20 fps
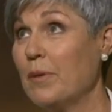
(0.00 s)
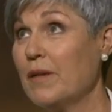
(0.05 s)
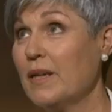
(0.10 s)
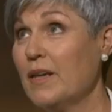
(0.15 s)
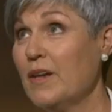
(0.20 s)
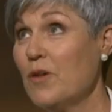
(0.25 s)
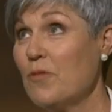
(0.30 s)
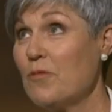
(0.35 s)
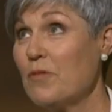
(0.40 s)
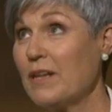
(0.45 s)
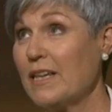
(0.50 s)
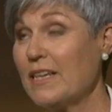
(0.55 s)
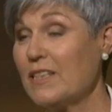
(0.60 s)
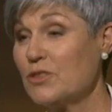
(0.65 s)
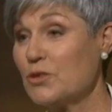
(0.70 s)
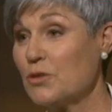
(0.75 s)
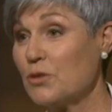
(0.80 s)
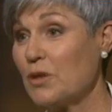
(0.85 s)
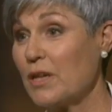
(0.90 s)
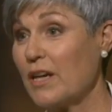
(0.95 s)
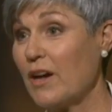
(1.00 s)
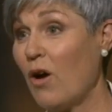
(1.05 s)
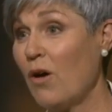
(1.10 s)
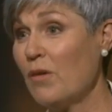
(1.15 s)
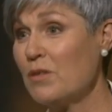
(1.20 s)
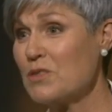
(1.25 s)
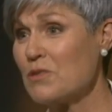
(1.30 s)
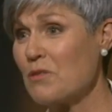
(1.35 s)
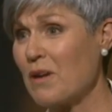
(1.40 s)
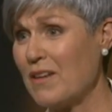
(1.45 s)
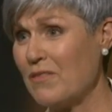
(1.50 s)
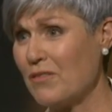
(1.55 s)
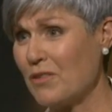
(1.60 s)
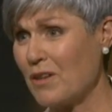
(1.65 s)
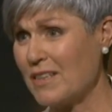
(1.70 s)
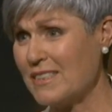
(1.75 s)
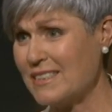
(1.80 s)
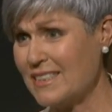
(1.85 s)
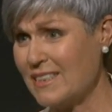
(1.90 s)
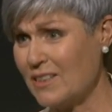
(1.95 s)
But really and truly, I was
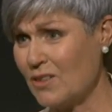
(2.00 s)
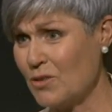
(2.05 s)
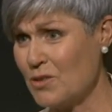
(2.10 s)
grateful I didn't